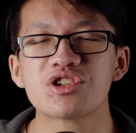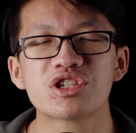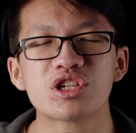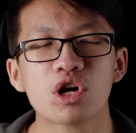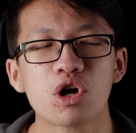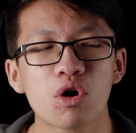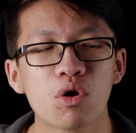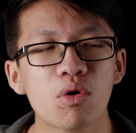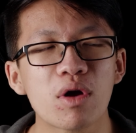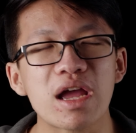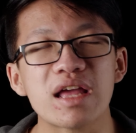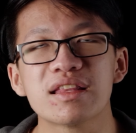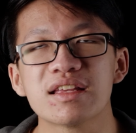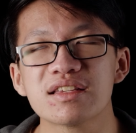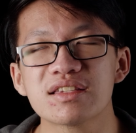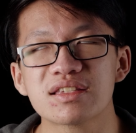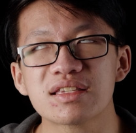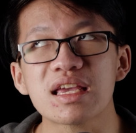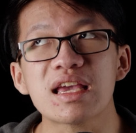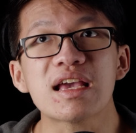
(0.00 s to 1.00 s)
So in
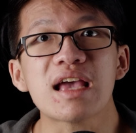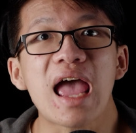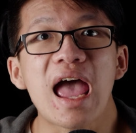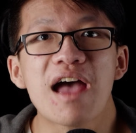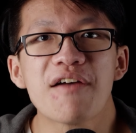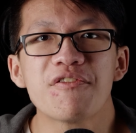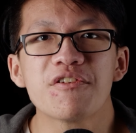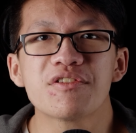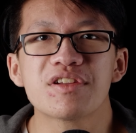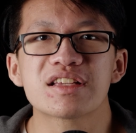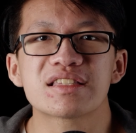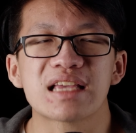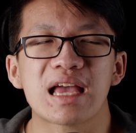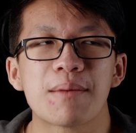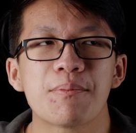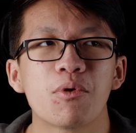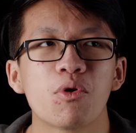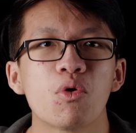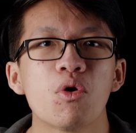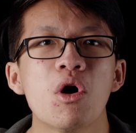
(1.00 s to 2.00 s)
this headphone
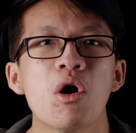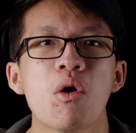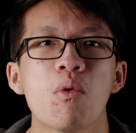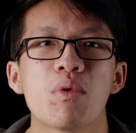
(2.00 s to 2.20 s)
example,